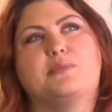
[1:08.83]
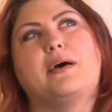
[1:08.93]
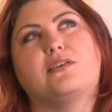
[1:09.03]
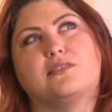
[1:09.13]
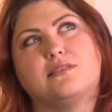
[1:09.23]

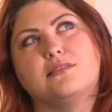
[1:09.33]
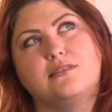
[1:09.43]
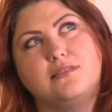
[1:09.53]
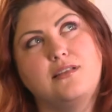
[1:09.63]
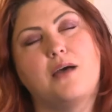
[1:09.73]
about
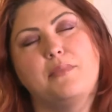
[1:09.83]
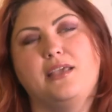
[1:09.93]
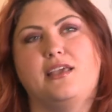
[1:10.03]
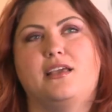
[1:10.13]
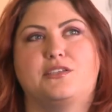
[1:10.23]
not
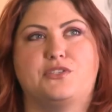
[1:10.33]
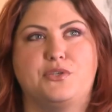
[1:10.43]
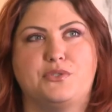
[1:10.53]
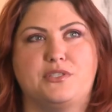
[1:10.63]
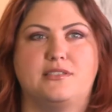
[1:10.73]
making
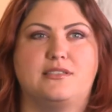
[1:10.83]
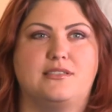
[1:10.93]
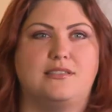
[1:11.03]
excuses.